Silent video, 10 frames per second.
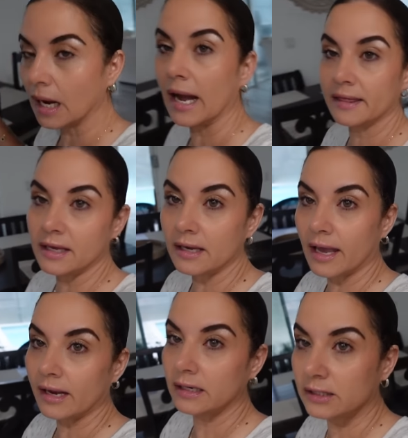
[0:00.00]
I think
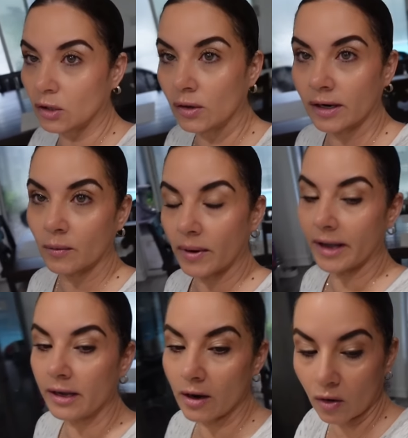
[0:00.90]
Kaylee's on her
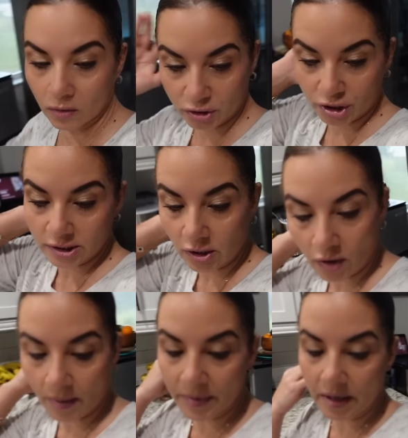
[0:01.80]
way, or she's
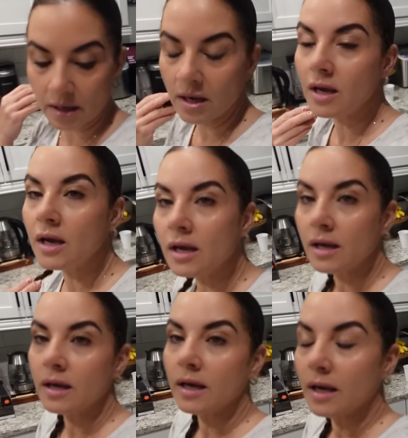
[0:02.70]
gonna be
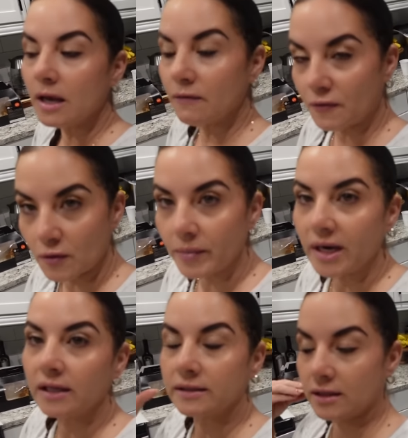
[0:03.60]
in a few
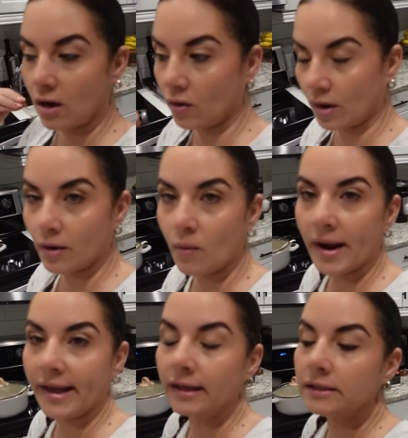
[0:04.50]
minutes on her
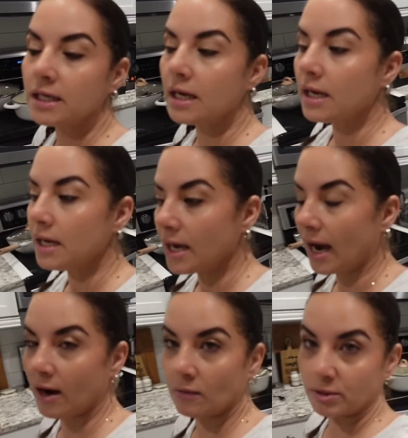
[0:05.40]
way.
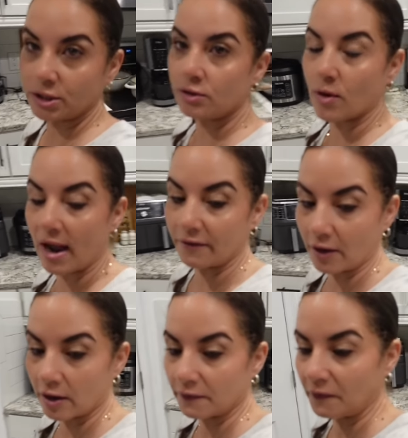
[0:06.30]
I hope she drives
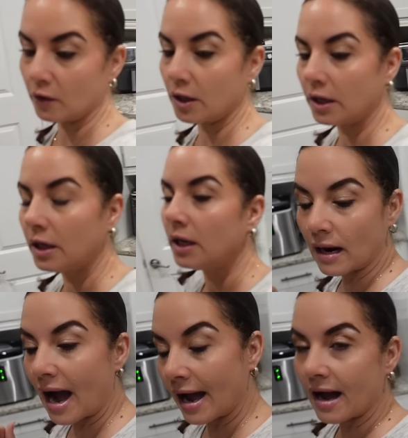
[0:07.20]
carefully.
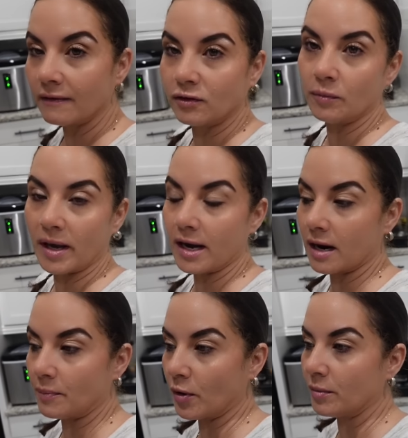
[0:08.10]
I have to make
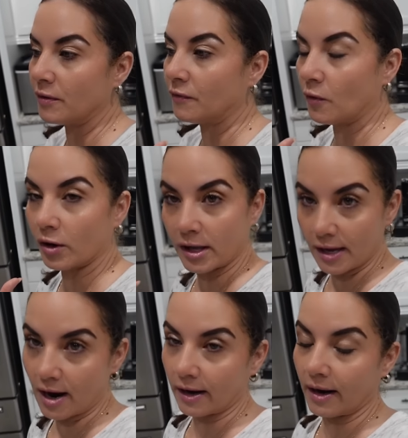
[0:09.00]
an appointment for
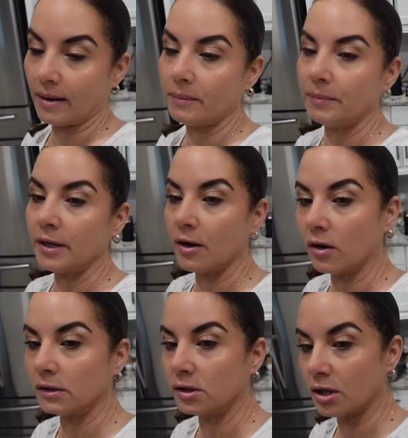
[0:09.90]
Kiara because